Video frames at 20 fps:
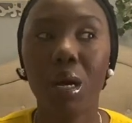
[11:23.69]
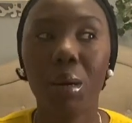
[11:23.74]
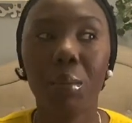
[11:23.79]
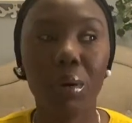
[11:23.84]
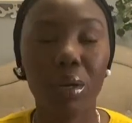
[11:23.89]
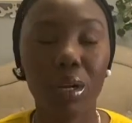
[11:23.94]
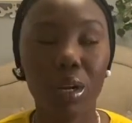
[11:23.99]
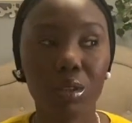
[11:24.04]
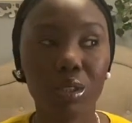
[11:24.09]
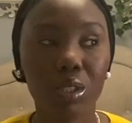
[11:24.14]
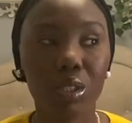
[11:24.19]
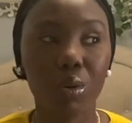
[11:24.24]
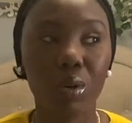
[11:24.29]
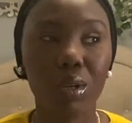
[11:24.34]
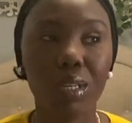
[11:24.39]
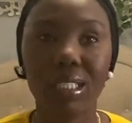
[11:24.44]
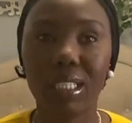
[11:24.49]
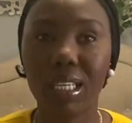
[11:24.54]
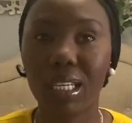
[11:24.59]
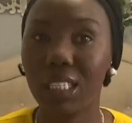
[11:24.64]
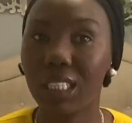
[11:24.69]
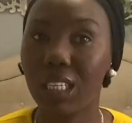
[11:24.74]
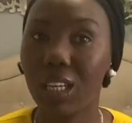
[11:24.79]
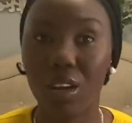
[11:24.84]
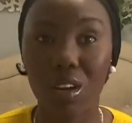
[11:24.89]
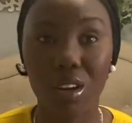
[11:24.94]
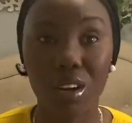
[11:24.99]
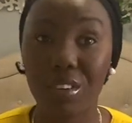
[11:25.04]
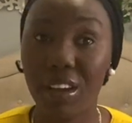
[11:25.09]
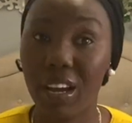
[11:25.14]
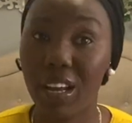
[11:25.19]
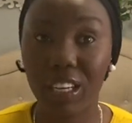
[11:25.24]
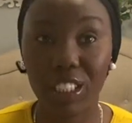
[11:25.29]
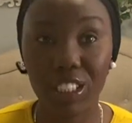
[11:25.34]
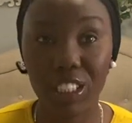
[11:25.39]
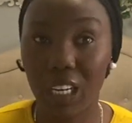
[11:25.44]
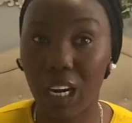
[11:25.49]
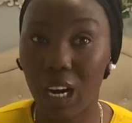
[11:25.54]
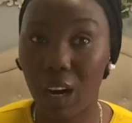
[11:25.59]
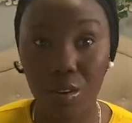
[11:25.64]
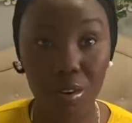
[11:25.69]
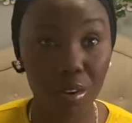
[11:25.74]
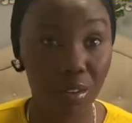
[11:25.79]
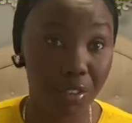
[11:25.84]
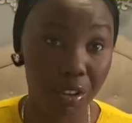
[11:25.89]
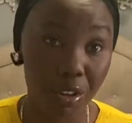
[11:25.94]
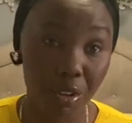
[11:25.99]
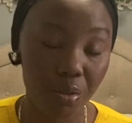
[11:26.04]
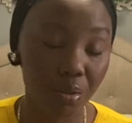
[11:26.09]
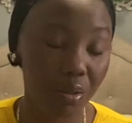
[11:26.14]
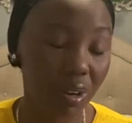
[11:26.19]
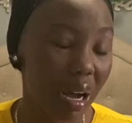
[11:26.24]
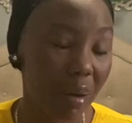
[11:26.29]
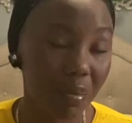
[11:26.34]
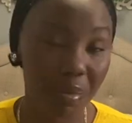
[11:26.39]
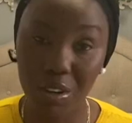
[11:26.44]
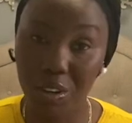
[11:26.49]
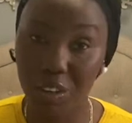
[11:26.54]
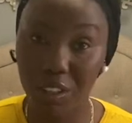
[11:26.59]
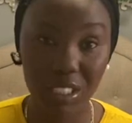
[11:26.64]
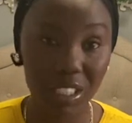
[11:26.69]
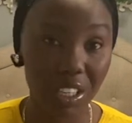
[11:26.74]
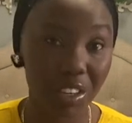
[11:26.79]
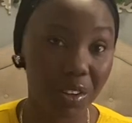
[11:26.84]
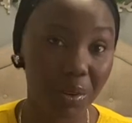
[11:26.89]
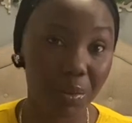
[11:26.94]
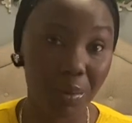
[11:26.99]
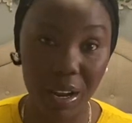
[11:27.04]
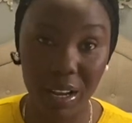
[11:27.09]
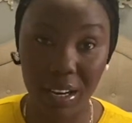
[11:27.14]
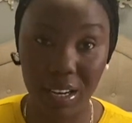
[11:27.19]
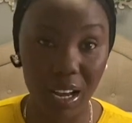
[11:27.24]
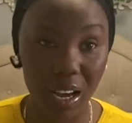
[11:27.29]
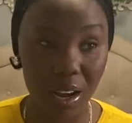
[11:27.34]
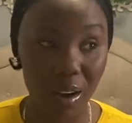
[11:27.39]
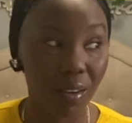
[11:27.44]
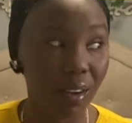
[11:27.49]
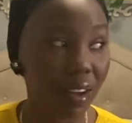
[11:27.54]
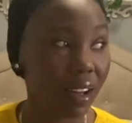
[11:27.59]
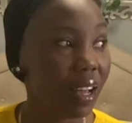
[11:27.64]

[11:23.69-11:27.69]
but also it takes a lot of energy out of you. I'm gonna tell you right now.